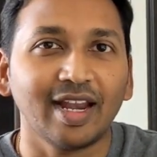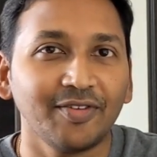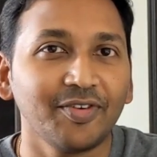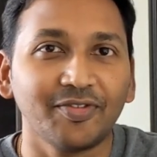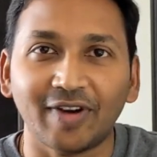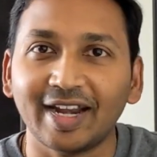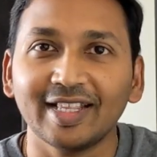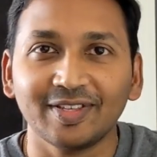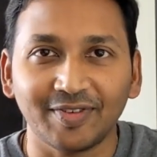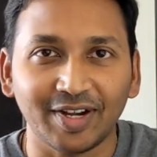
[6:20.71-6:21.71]
And if you
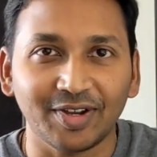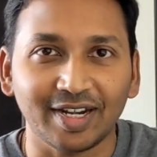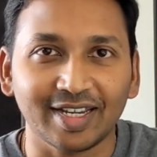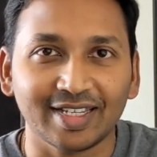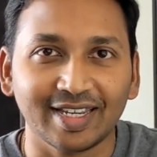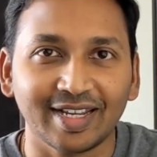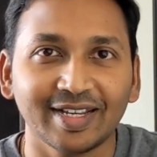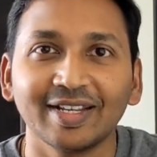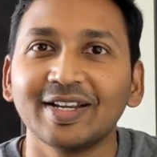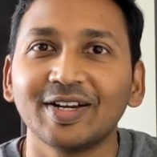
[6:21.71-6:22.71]
find this video
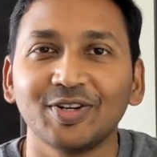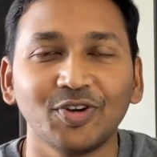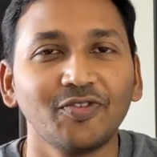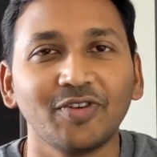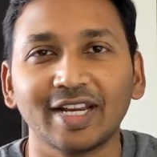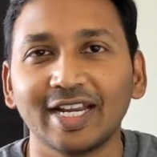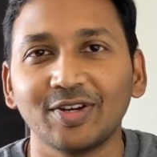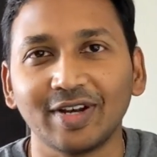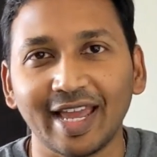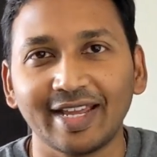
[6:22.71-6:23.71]
interesting, don't
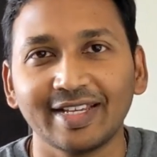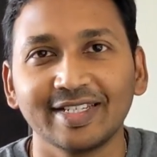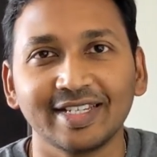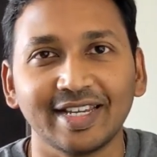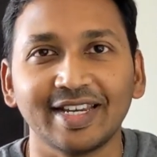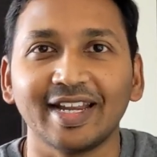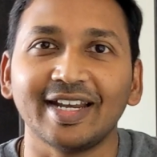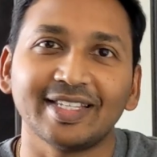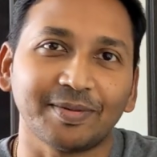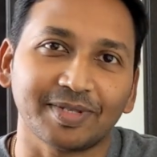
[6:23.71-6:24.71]
forget to like, share
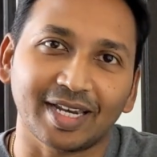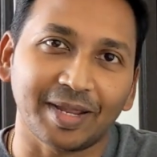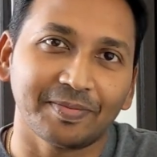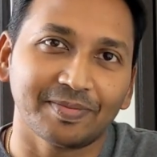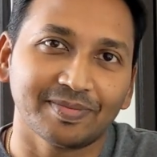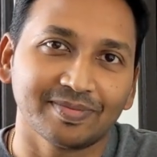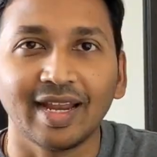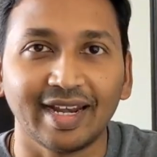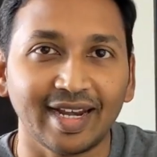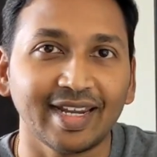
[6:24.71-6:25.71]
and subscribe.
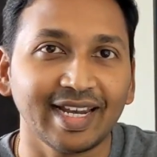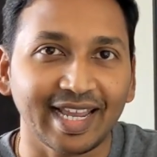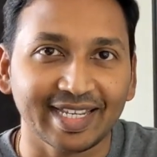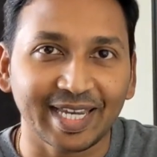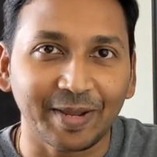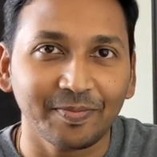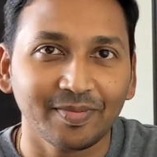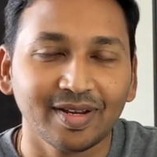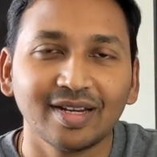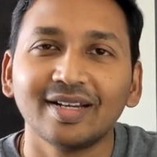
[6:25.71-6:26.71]
And until next
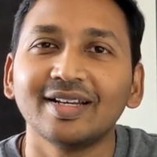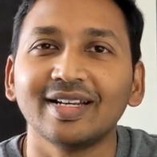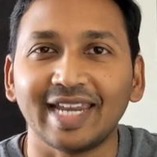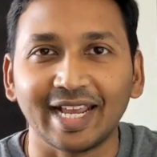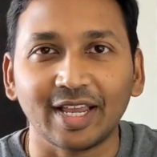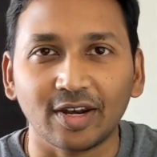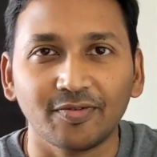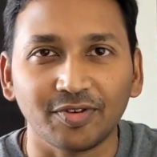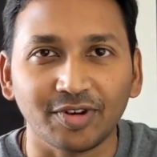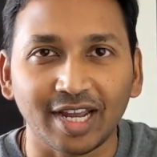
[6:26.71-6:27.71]
time, take
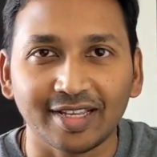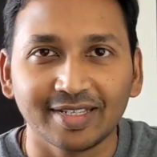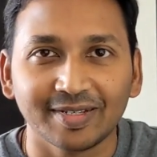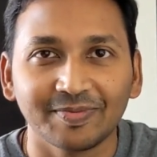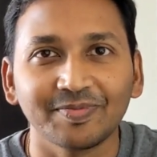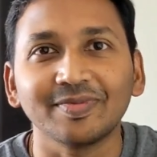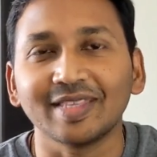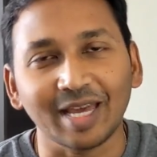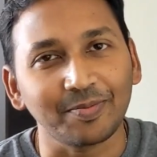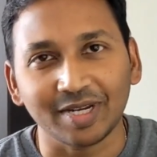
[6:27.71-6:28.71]
care of your eyes.
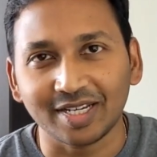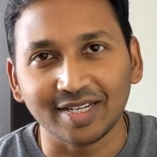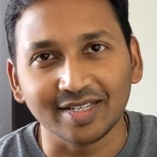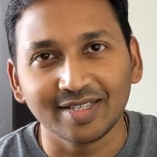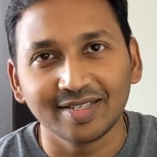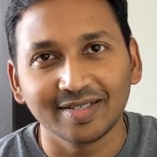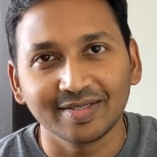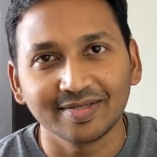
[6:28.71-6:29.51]
They are precious.